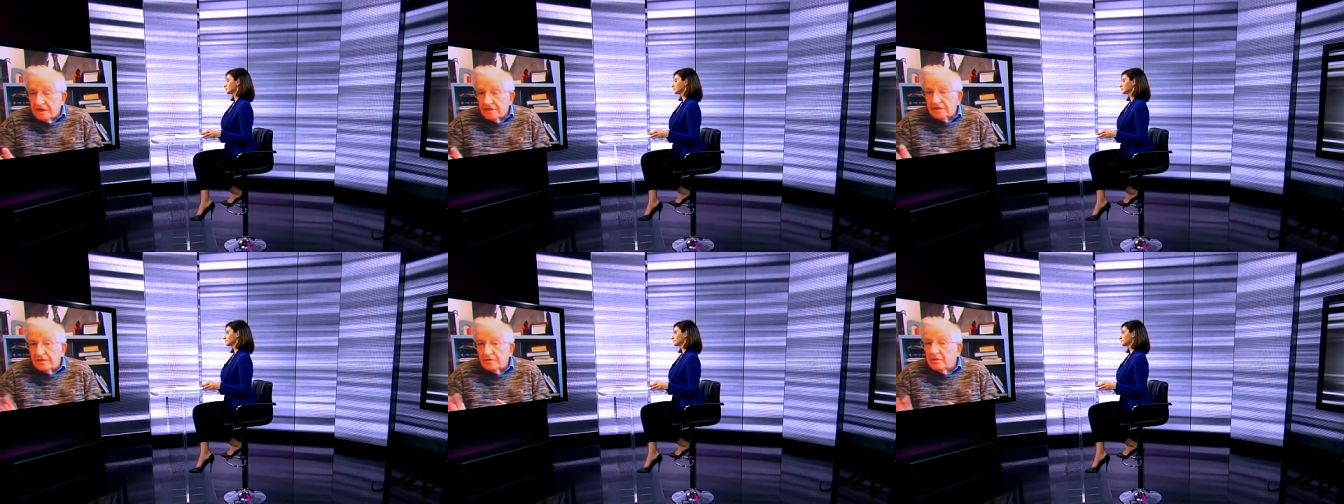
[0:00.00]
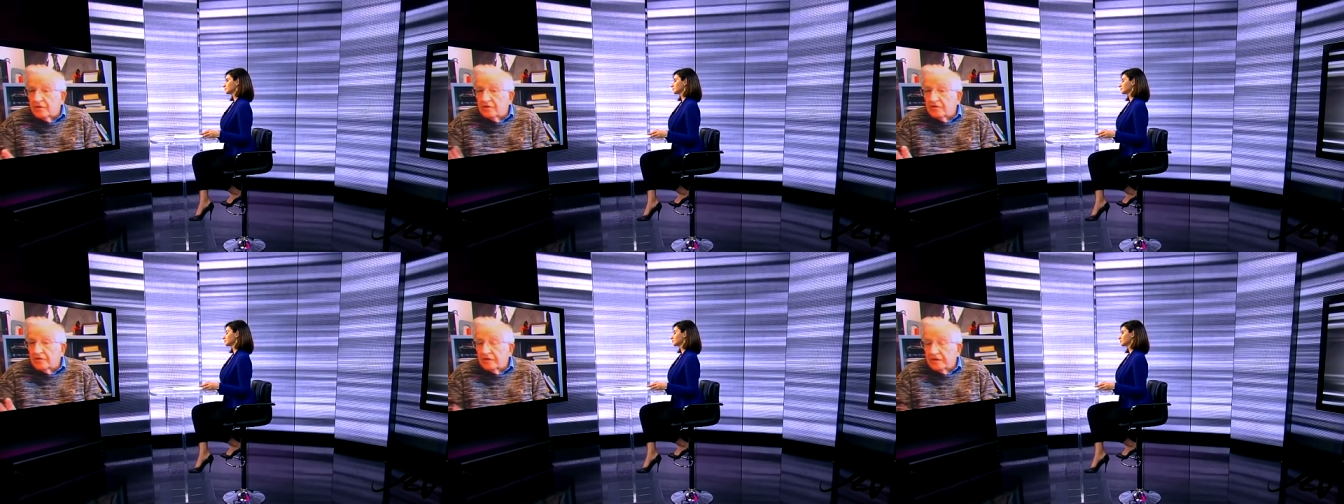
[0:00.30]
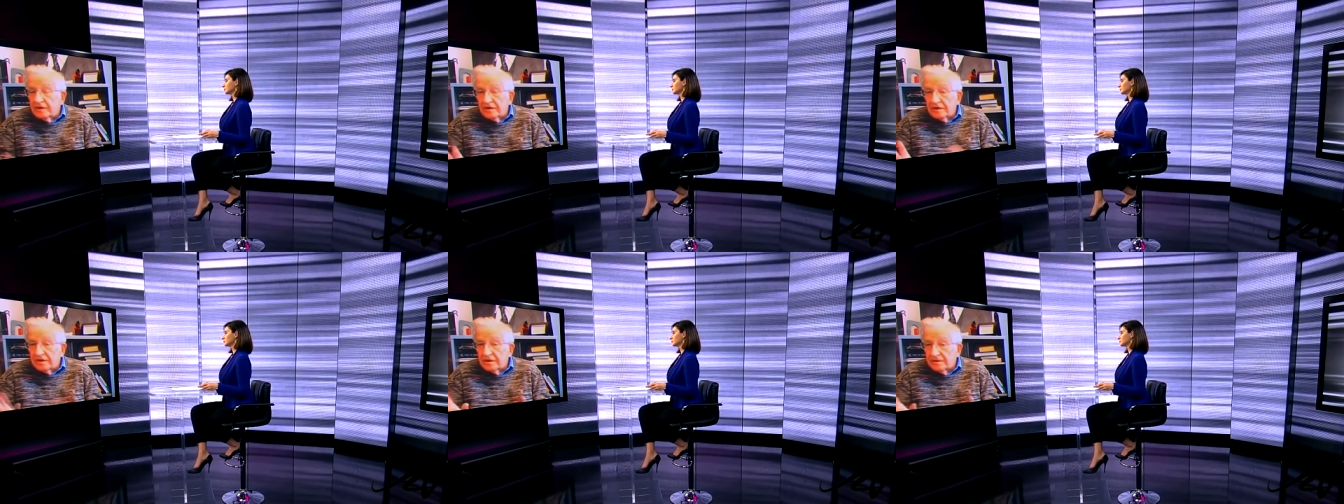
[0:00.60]
to move
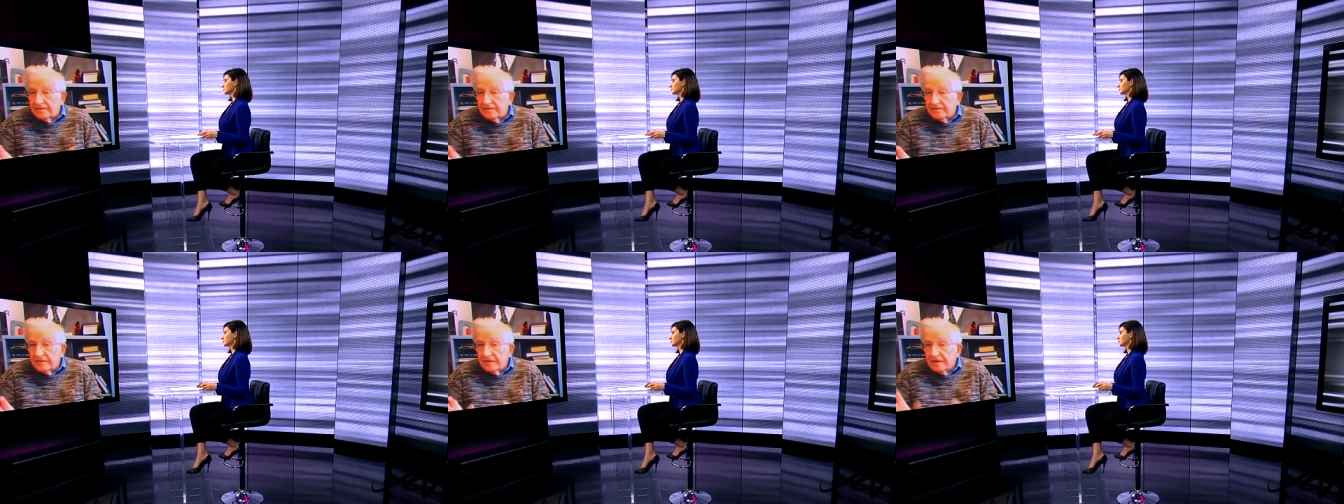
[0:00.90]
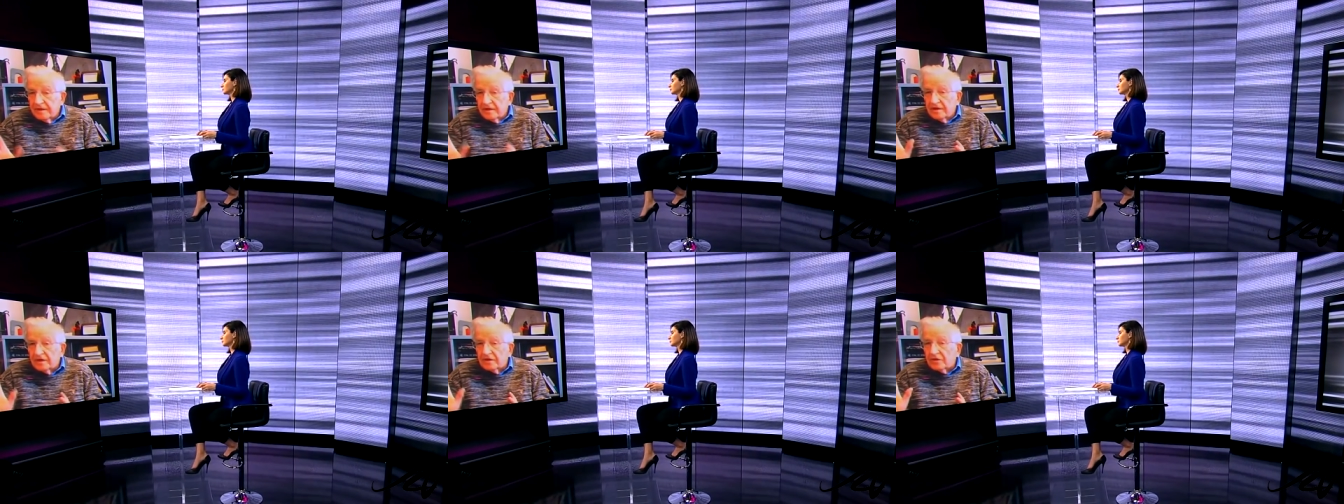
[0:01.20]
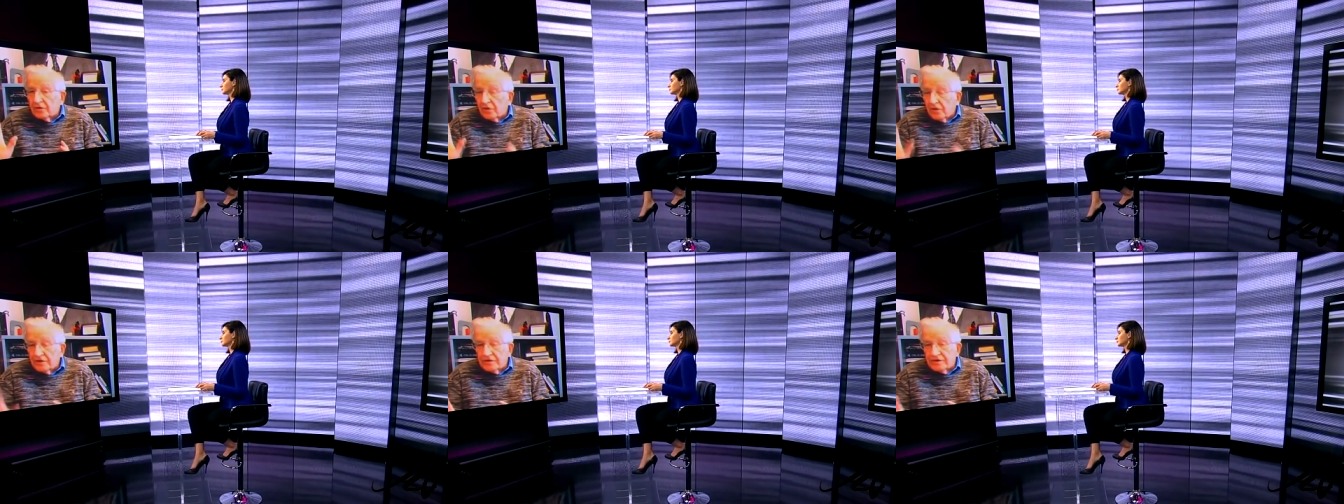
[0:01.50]
into
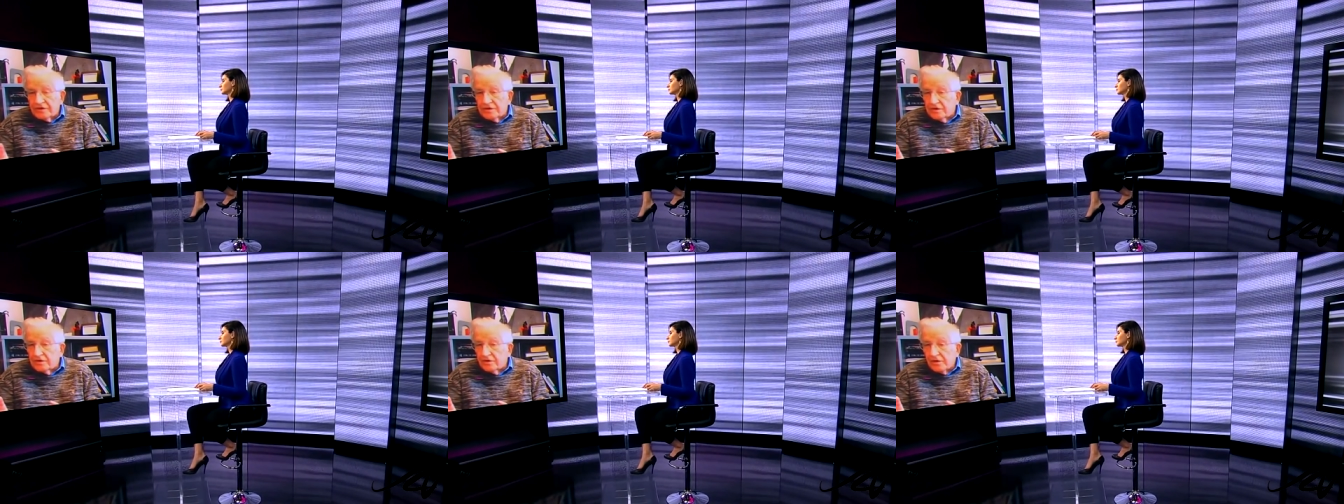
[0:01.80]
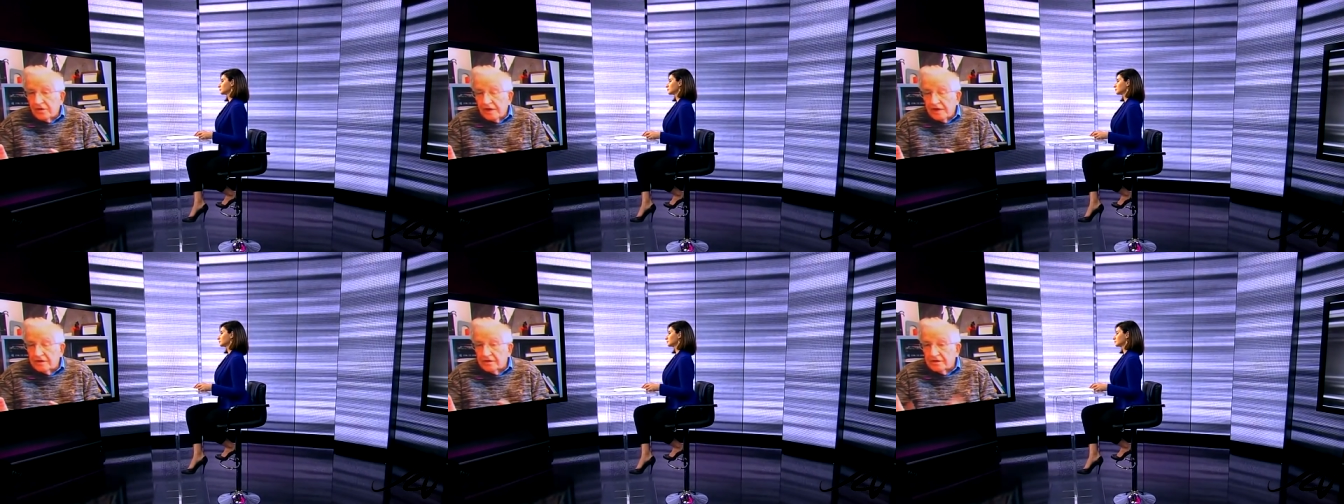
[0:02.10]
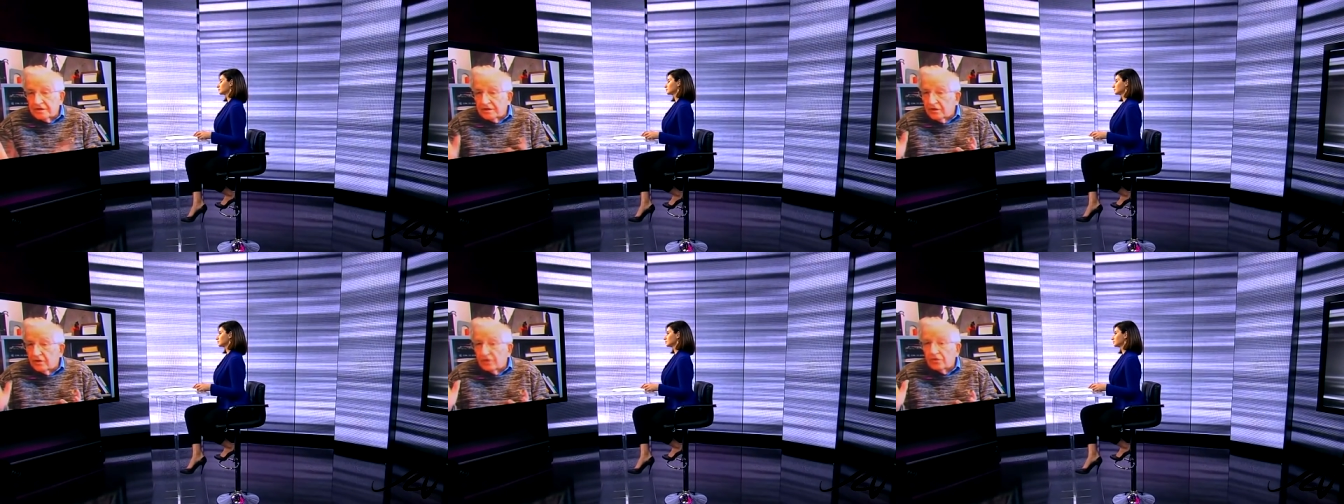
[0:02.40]
across the Eurasian,
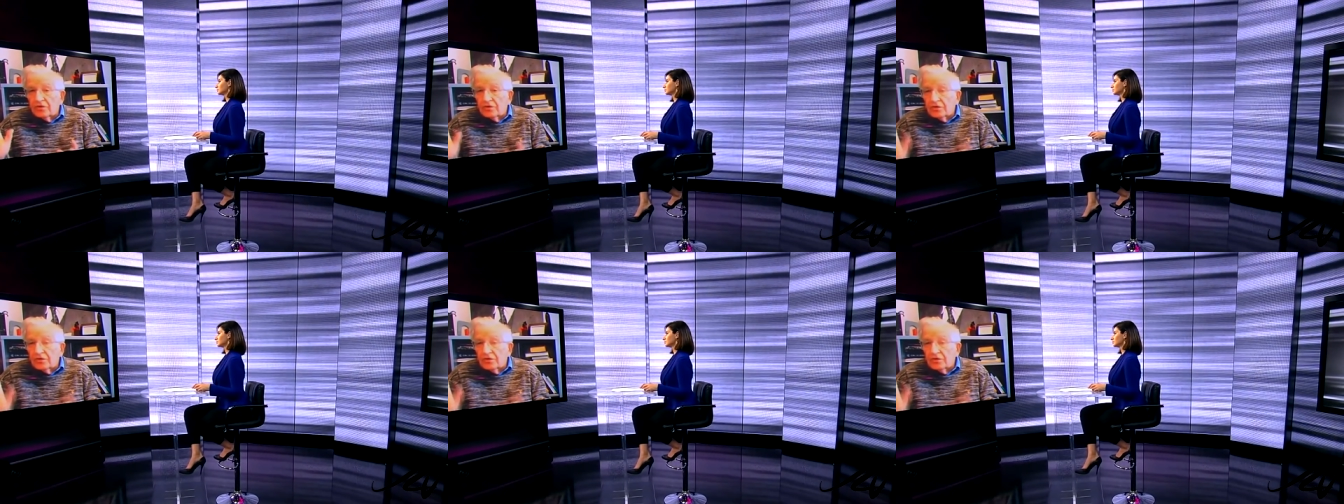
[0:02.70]
the whole